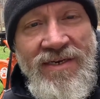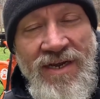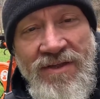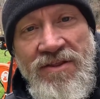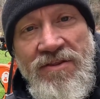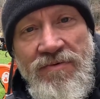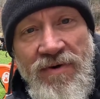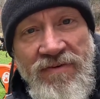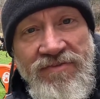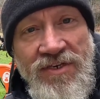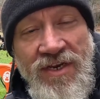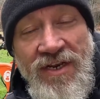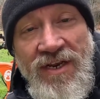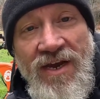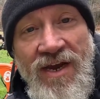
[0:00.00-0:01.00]
Now that the revs
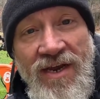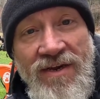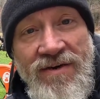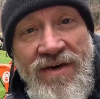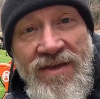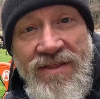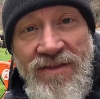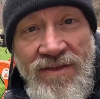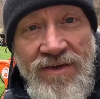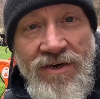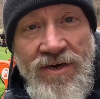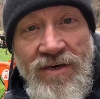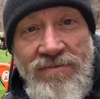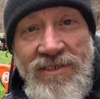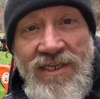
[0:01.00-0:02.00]
are getting higher, I think the
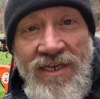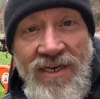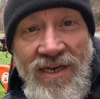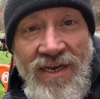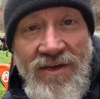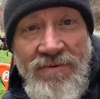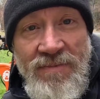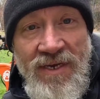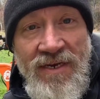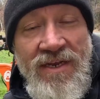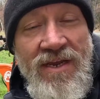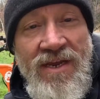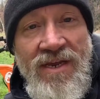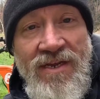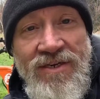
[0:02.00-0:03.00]
carb's leaning out a bit.
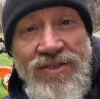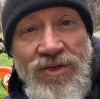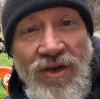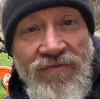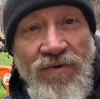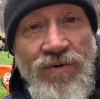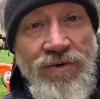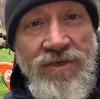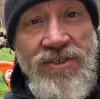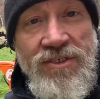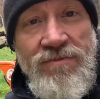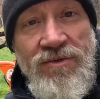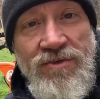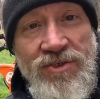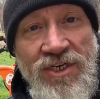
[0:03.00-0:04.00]
So I've ordered
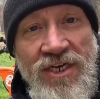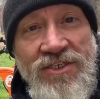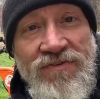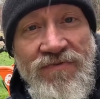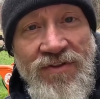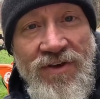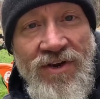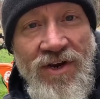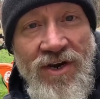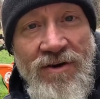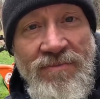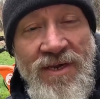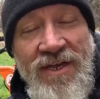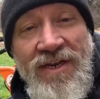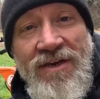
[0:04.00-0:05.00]
some new jets for the
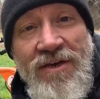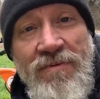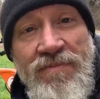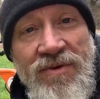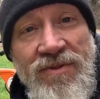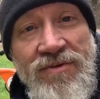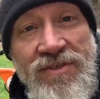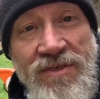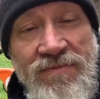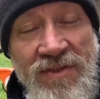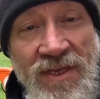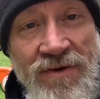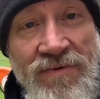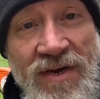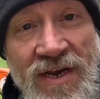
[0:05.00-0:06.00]
carb, and I'm gonna put those in
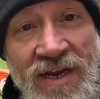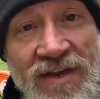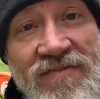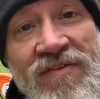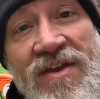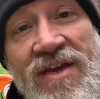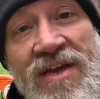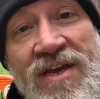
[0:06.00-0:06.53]
when they arrive.